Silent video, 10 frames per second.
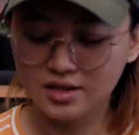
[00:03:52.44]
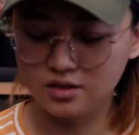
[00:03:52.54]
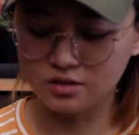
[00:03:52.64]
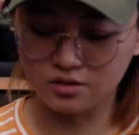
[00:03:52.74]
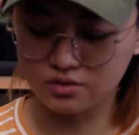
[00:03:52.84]

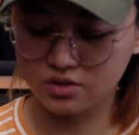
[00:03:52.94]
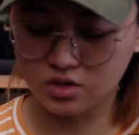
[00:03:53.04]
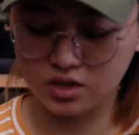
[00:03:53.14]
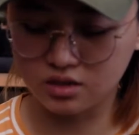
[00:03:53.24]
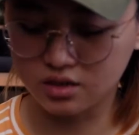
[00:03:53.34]
you know,
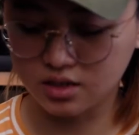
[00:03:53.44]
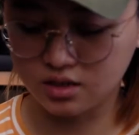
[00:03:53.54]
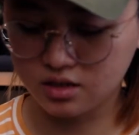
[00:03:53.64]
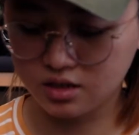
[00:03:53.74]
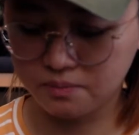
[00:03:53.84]
turned on
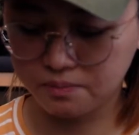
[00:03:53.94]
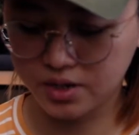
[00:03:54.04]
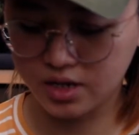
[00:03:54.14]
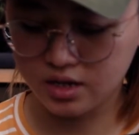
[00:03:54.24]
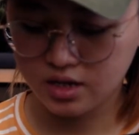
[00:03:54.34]
anything.
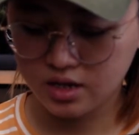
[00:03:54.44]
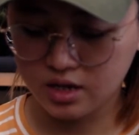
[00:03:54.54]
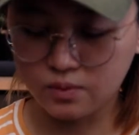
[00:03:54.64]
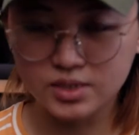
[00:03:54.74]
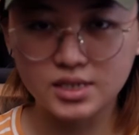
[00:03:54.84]
But
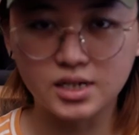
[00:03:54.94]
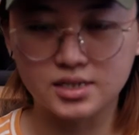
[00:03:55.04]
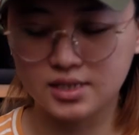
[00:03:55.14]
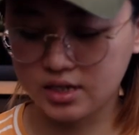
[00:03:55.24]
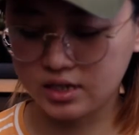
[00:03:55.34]
it was
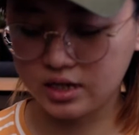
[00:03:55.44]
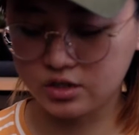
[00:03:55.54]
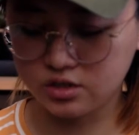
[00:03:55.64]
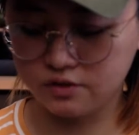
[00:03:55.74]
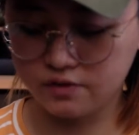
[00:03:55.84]
nice. Like, it
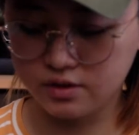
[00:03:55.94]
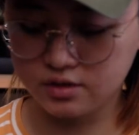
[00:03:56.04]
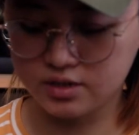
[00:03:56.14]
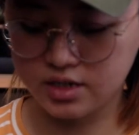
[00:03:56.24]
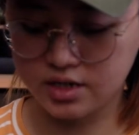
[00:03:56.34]
actually
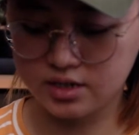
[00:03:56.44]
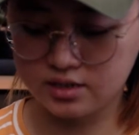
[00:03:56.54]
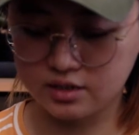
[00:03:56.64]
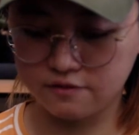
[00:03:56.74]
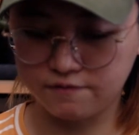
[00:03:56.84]
feels
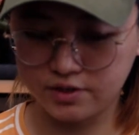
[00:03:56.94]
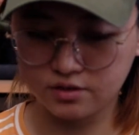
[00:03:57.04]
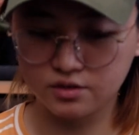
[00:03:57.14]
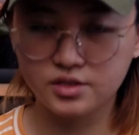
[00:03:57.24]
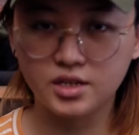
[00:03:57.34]
nice. It
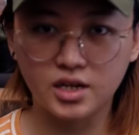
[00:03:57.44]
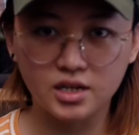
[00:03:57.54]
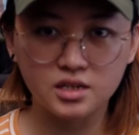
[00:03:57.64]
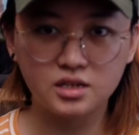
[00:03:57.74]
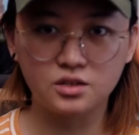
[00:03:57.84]
feels like,
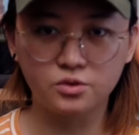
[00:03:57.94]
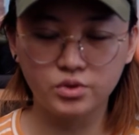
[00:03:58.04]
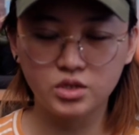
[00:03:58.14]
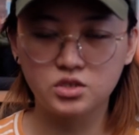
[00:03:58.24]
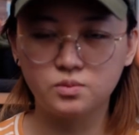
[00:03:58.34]
you know,
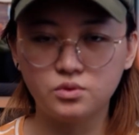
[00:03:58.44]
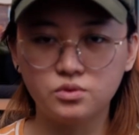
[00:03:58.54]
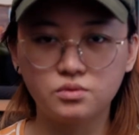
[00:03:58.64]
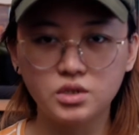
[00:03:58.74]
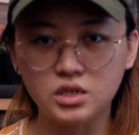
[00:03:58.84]
really
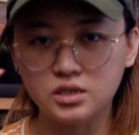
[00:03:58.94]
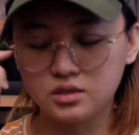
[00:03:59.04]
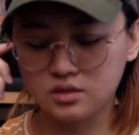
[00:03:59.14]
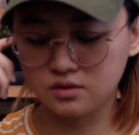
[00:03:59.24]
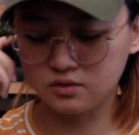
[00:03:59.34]
smooth, really
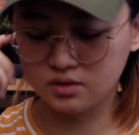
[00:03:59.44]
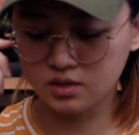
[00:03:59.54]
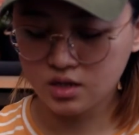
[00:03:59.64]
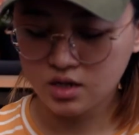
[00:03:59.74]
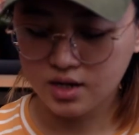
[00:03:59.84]
easy to use.
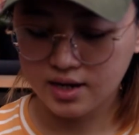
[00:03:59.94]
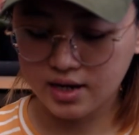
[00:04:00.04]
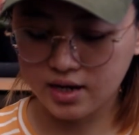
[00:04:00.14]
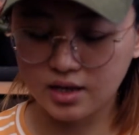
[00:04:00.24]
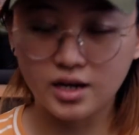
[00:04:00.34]
And I